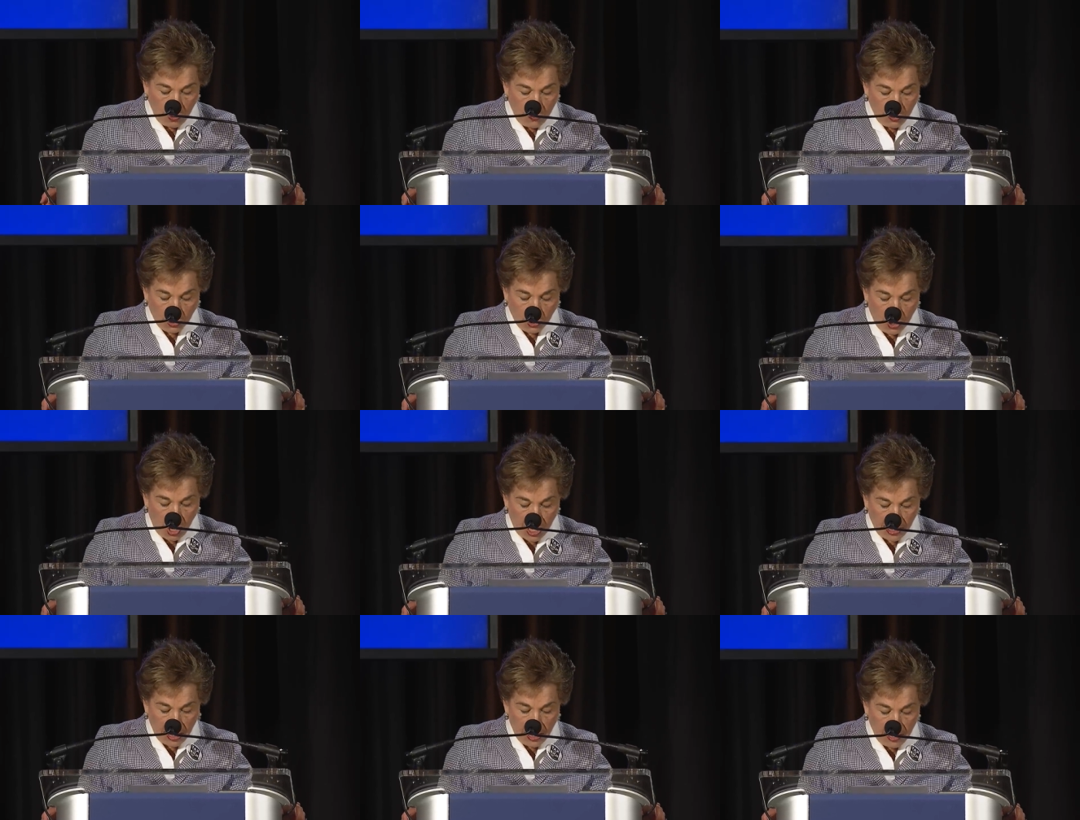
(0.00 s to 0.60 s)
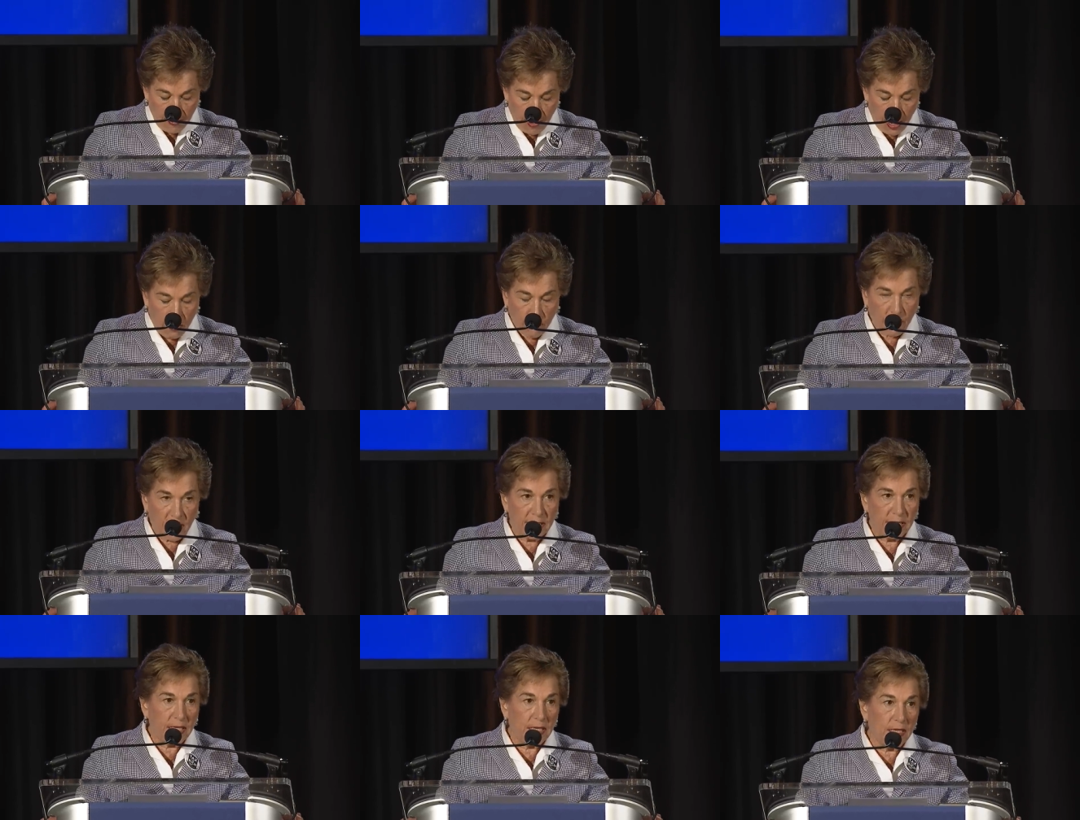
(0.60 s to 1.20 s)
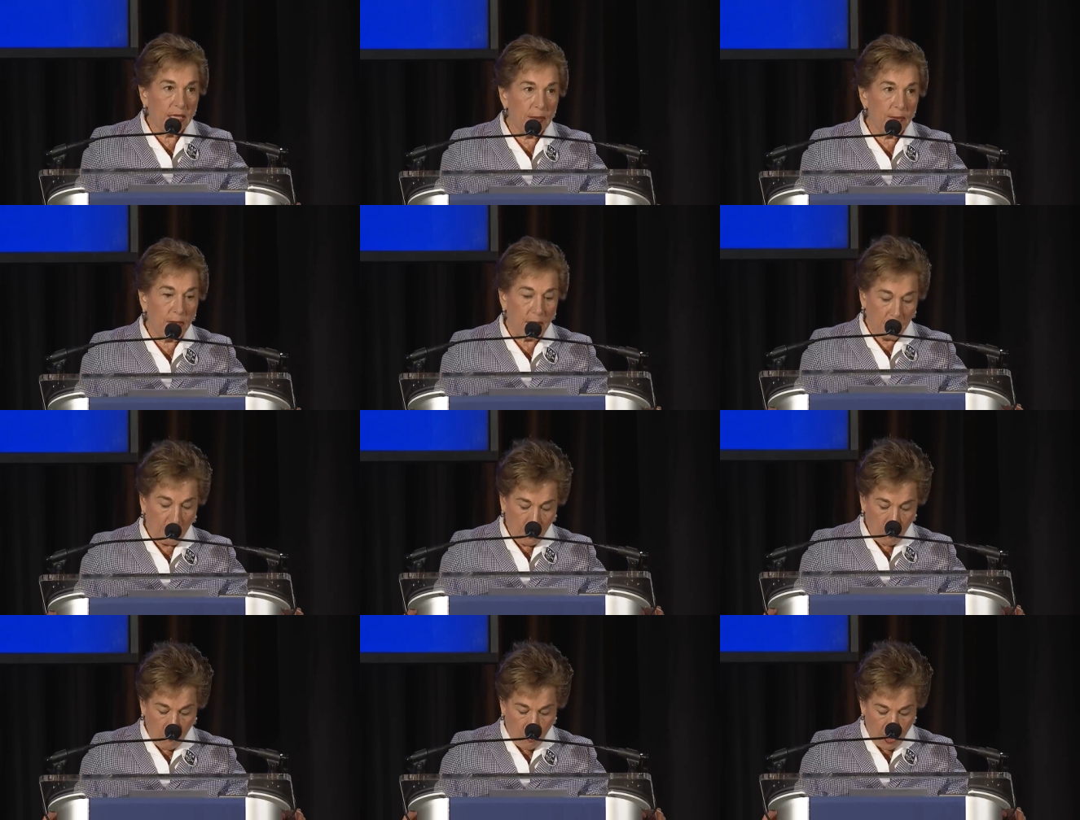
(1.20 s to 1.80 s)
We're talking about raising the
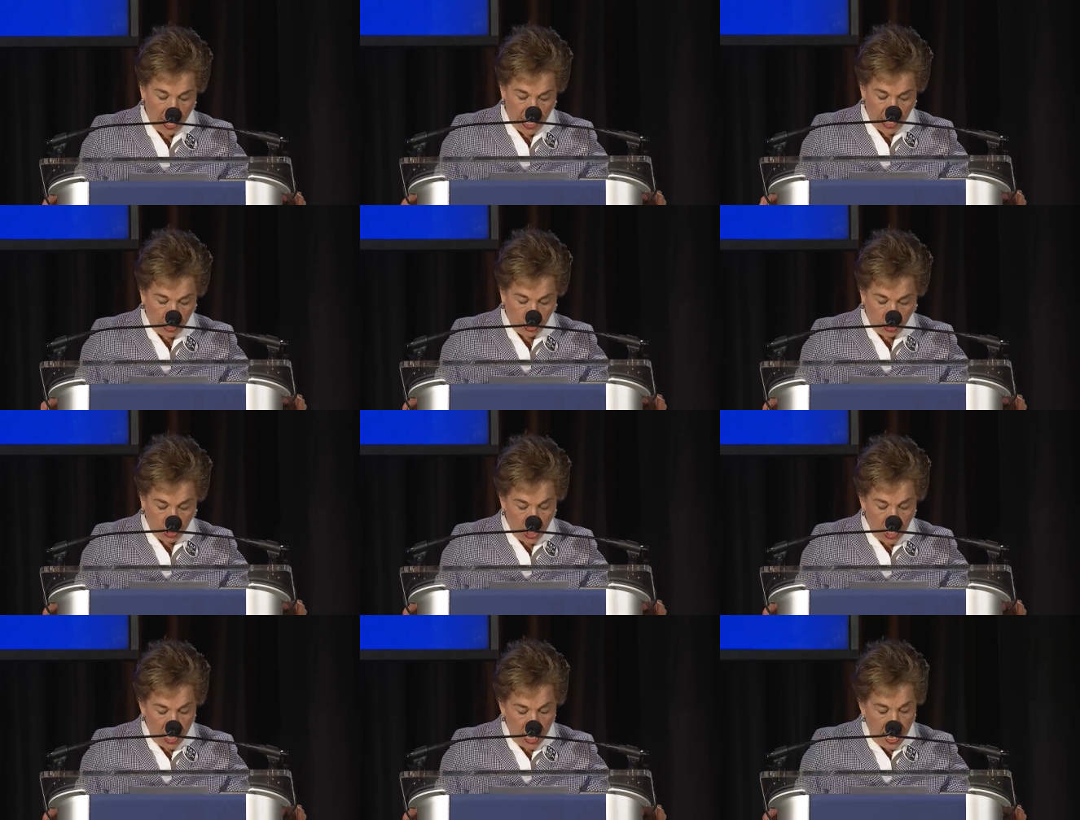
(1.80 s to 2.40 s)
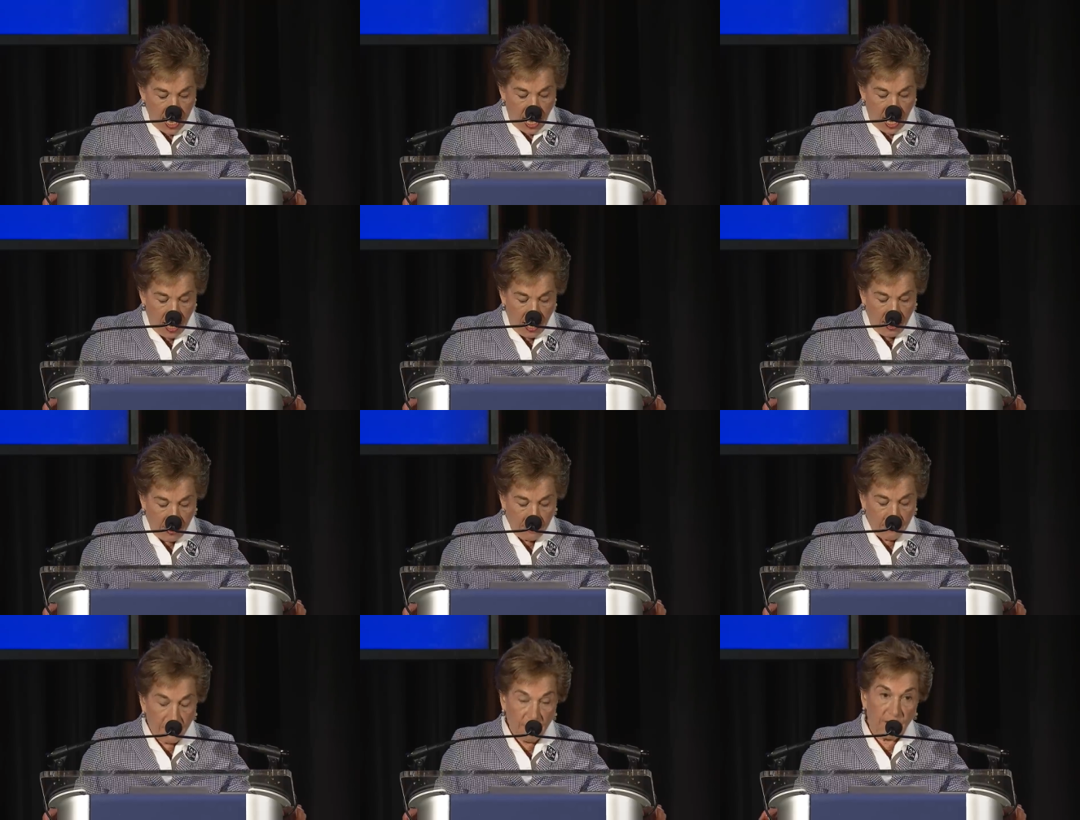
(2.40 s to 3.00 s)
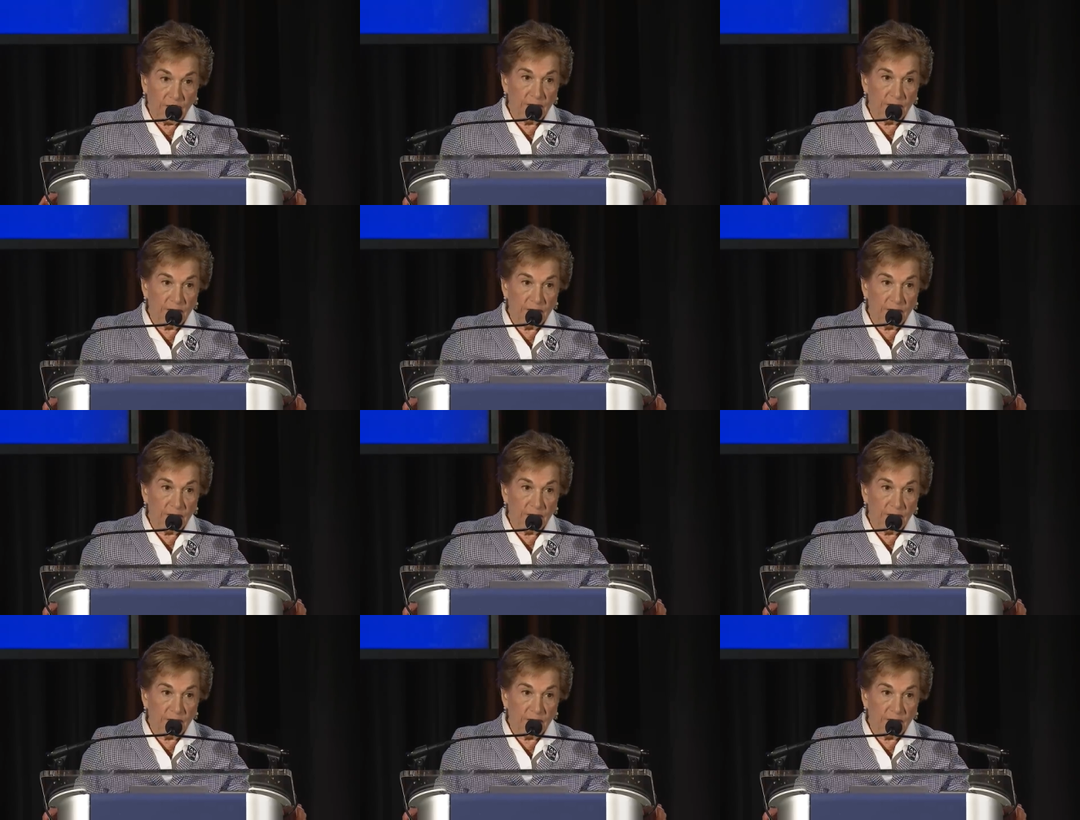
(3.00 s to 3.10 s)
minimum wage um,